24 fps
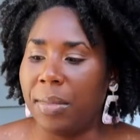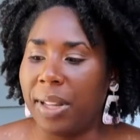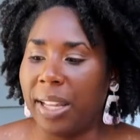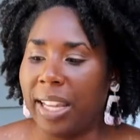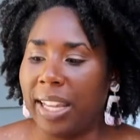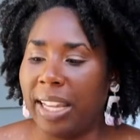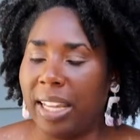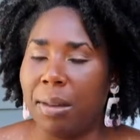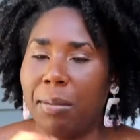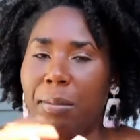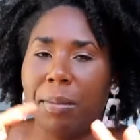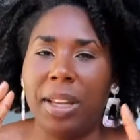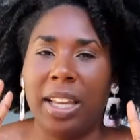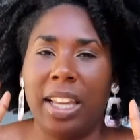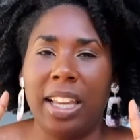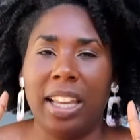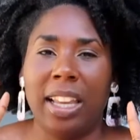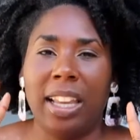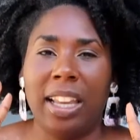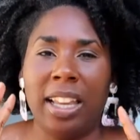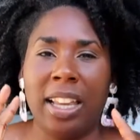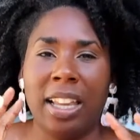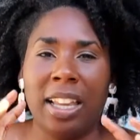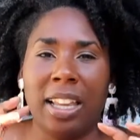It can
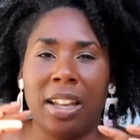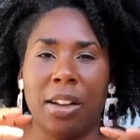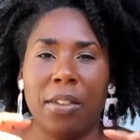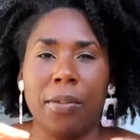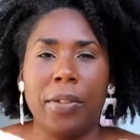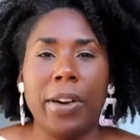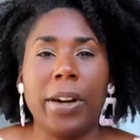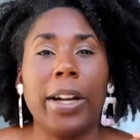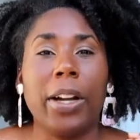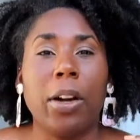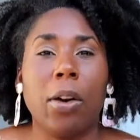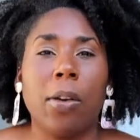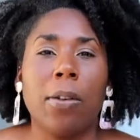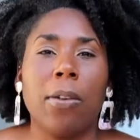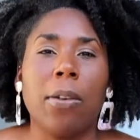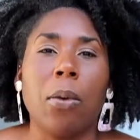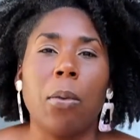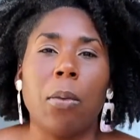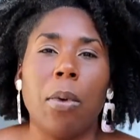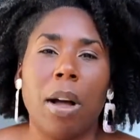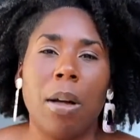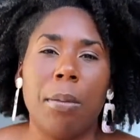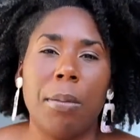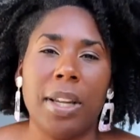be very
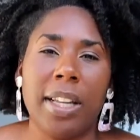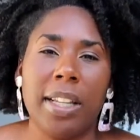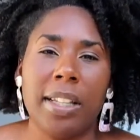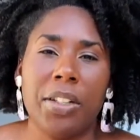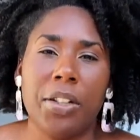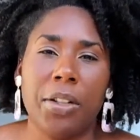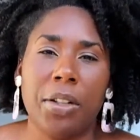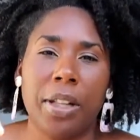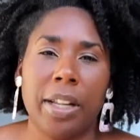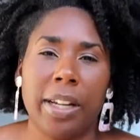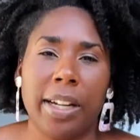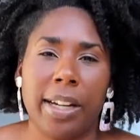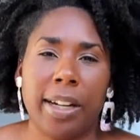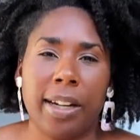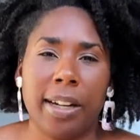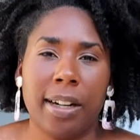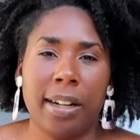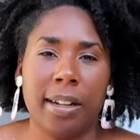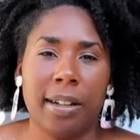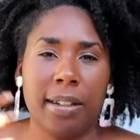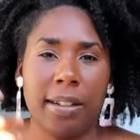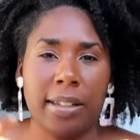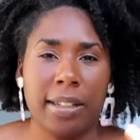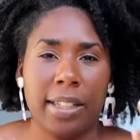overwhelming to
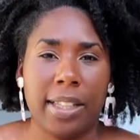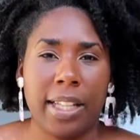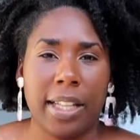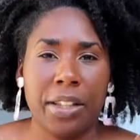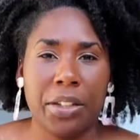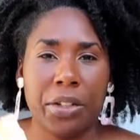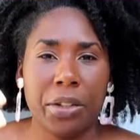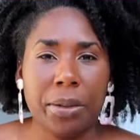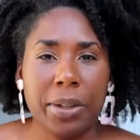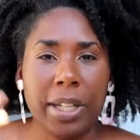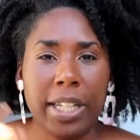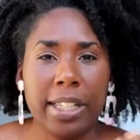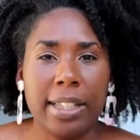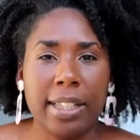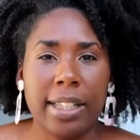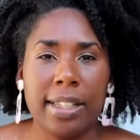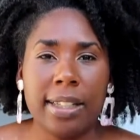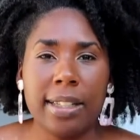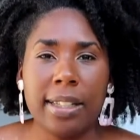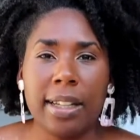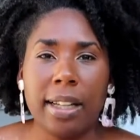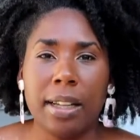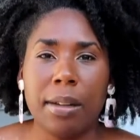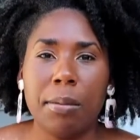their sensory
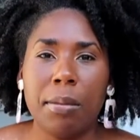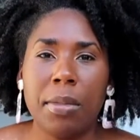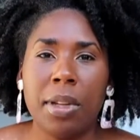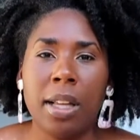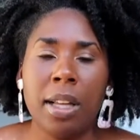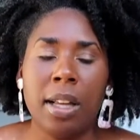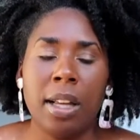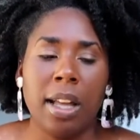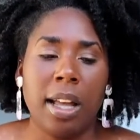system,